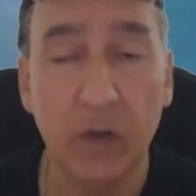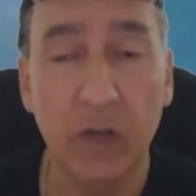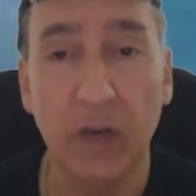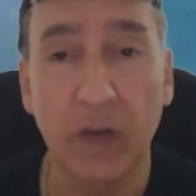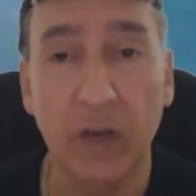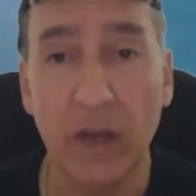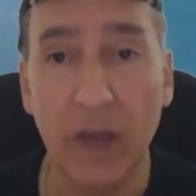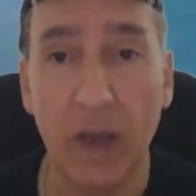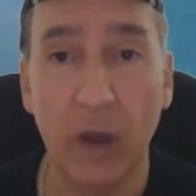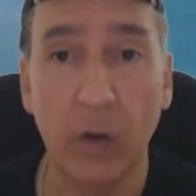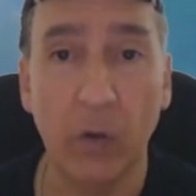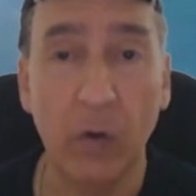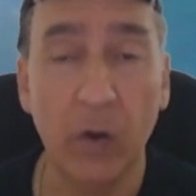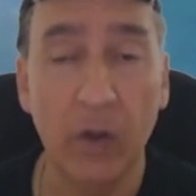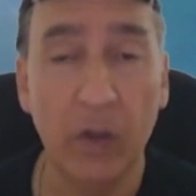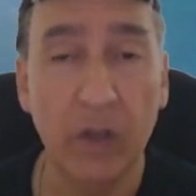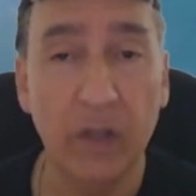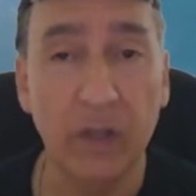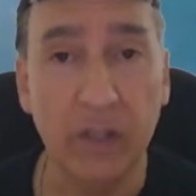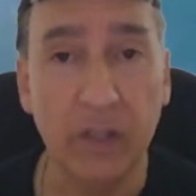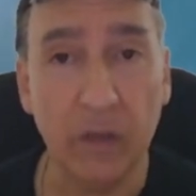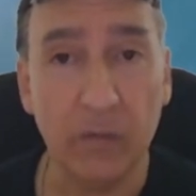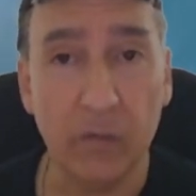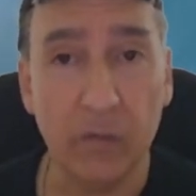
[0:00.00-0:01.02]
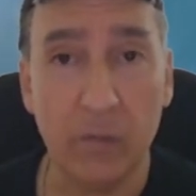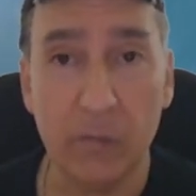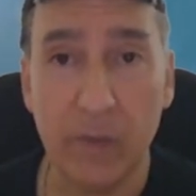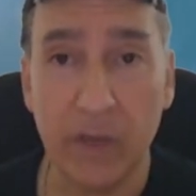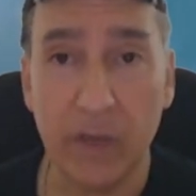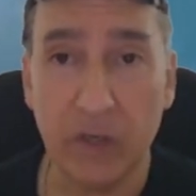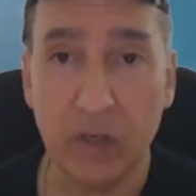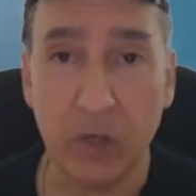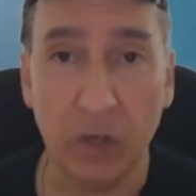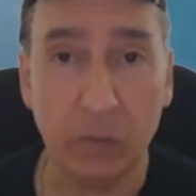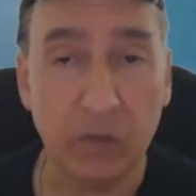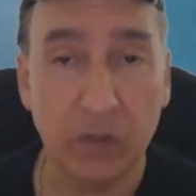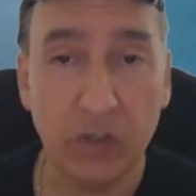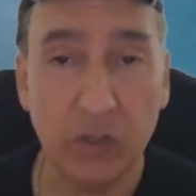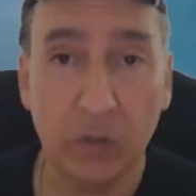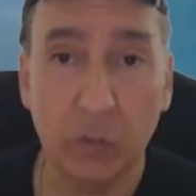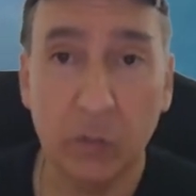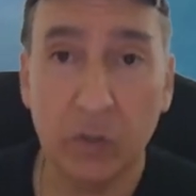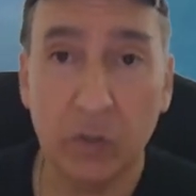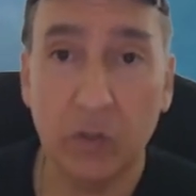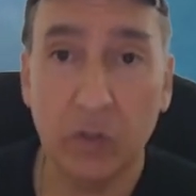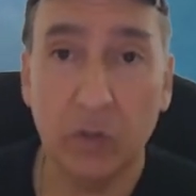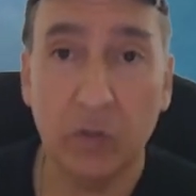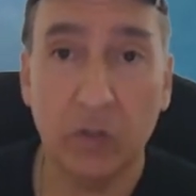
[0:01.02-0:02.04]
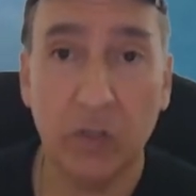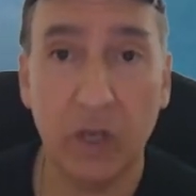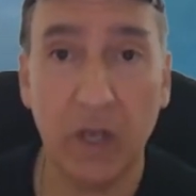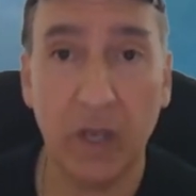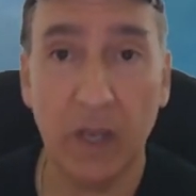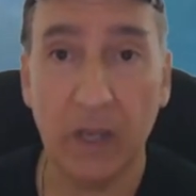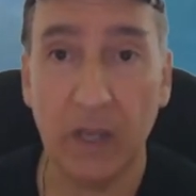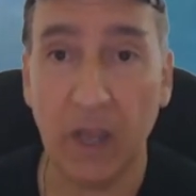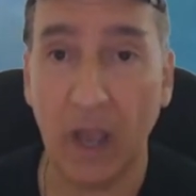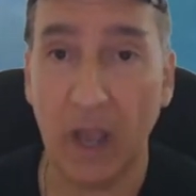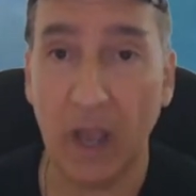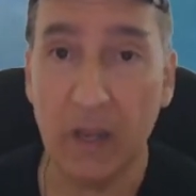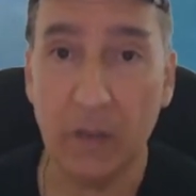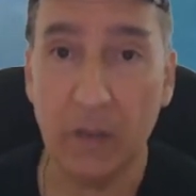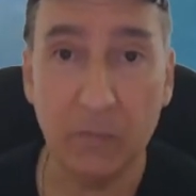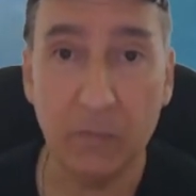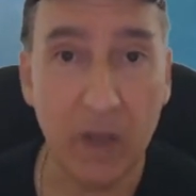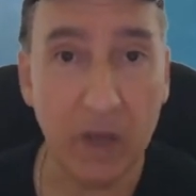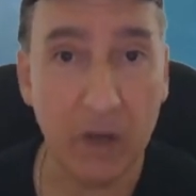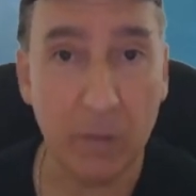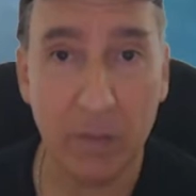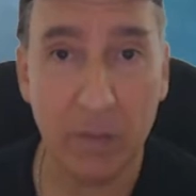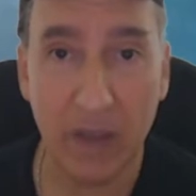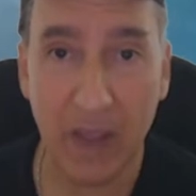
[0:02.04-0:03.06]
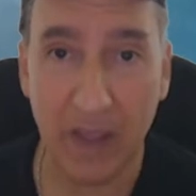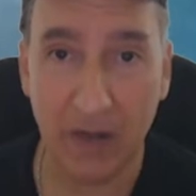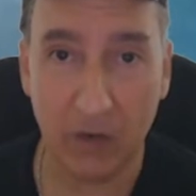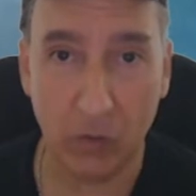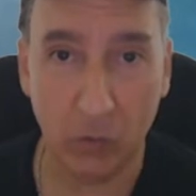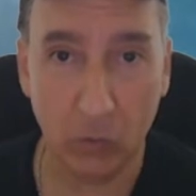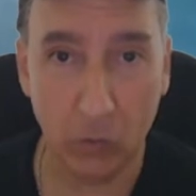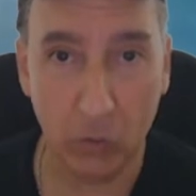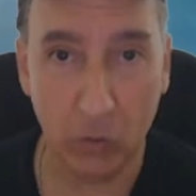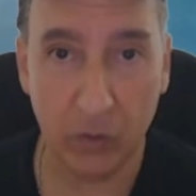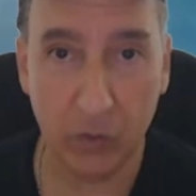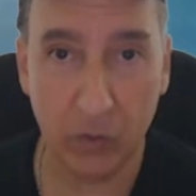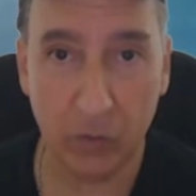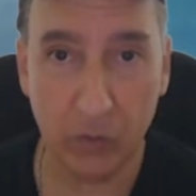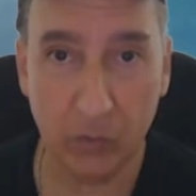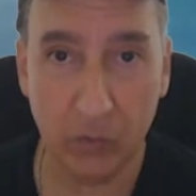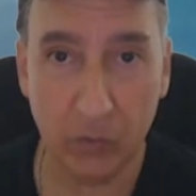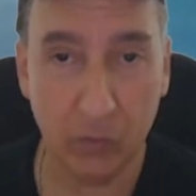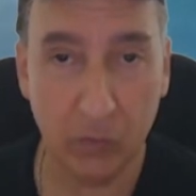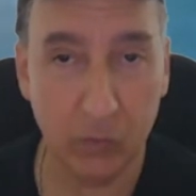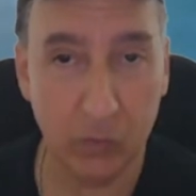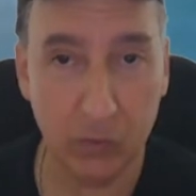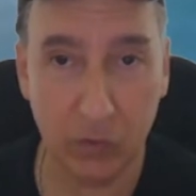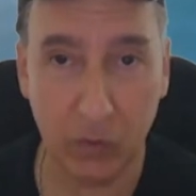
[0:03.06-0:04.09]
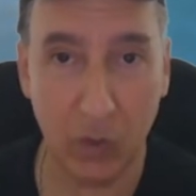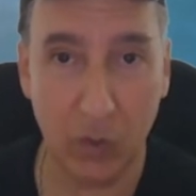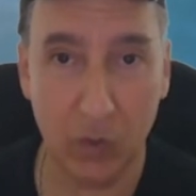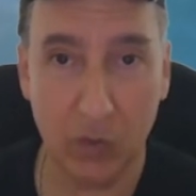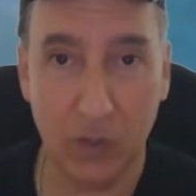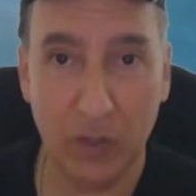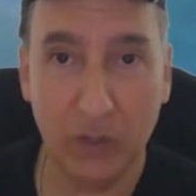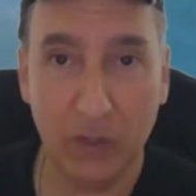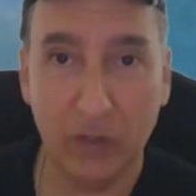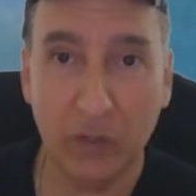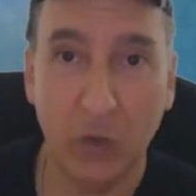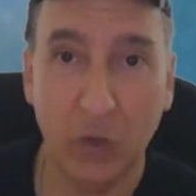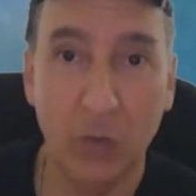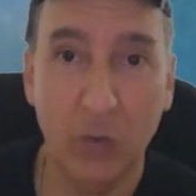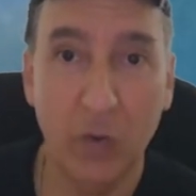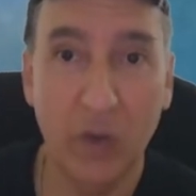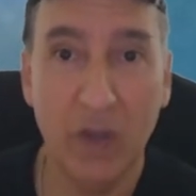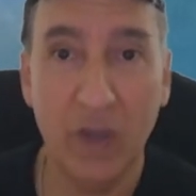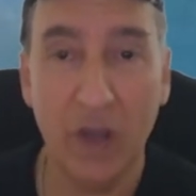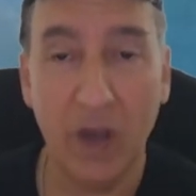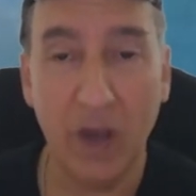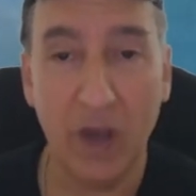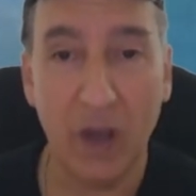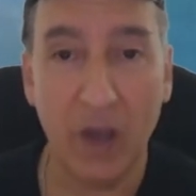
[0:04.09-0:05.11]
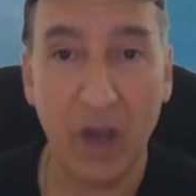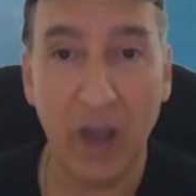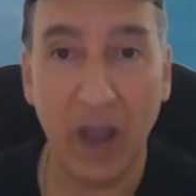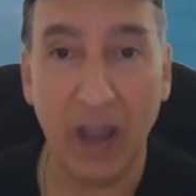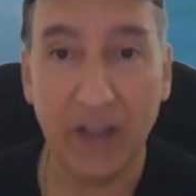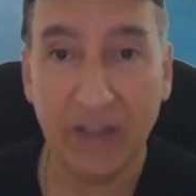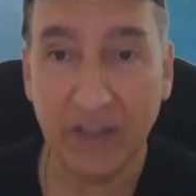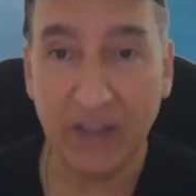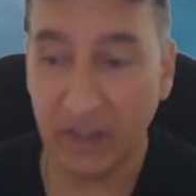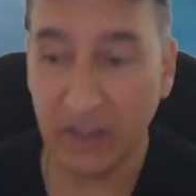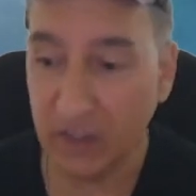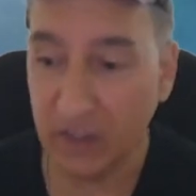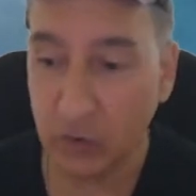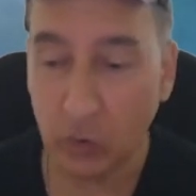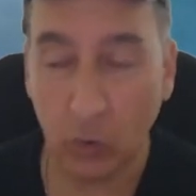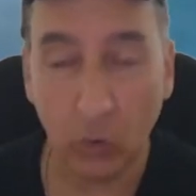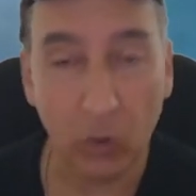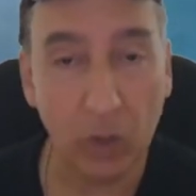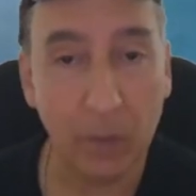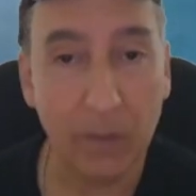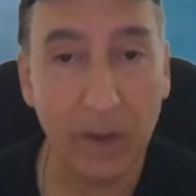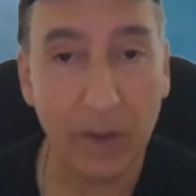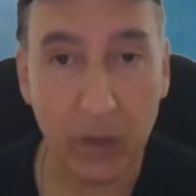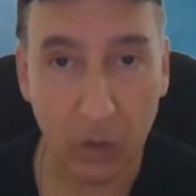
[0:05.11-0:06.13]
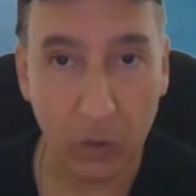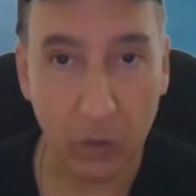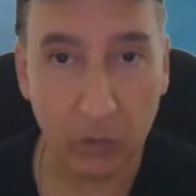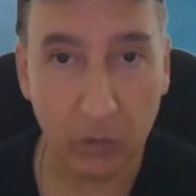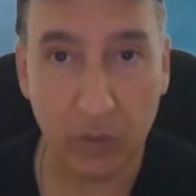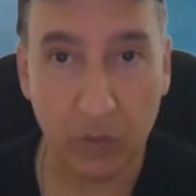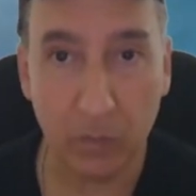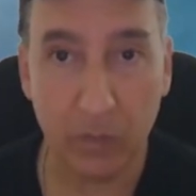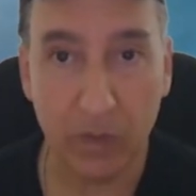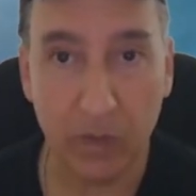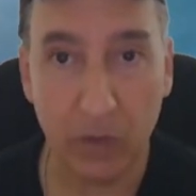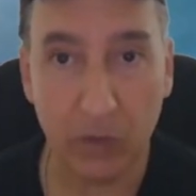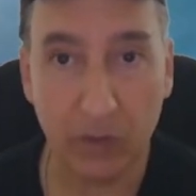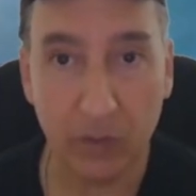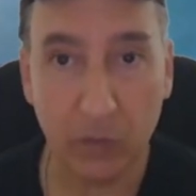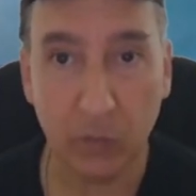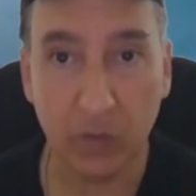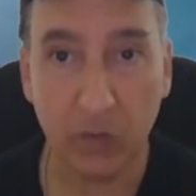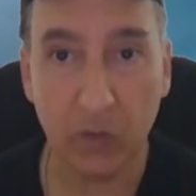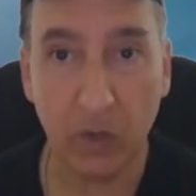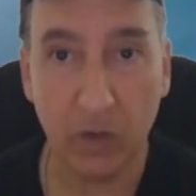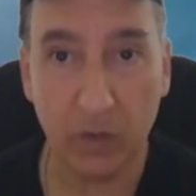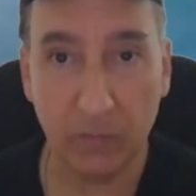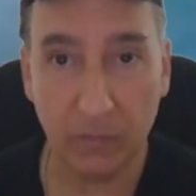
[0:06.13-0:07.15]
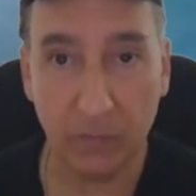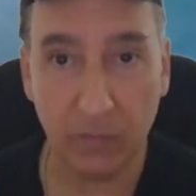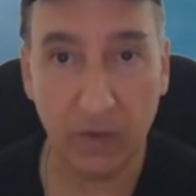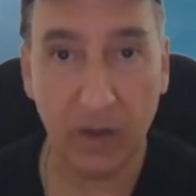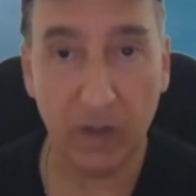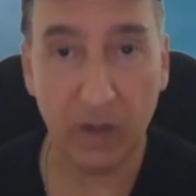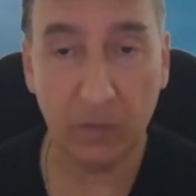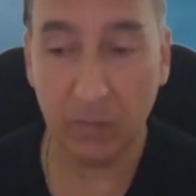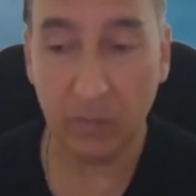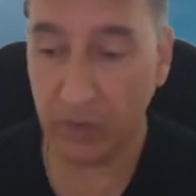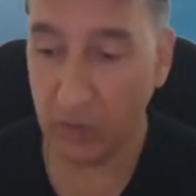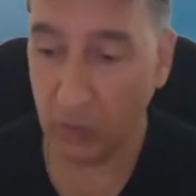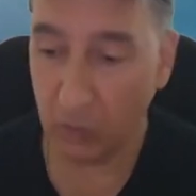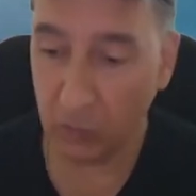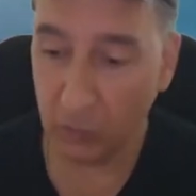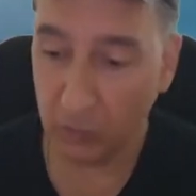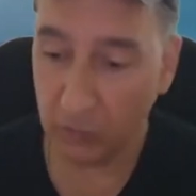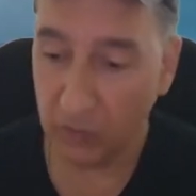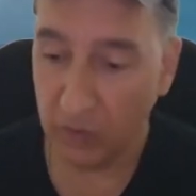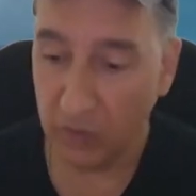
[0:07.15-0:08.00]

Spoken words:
Now, the information I'm sharing with you today, I am not a patent lawyer or attorney, so I did this all on my own, to be honest with you. I filed my own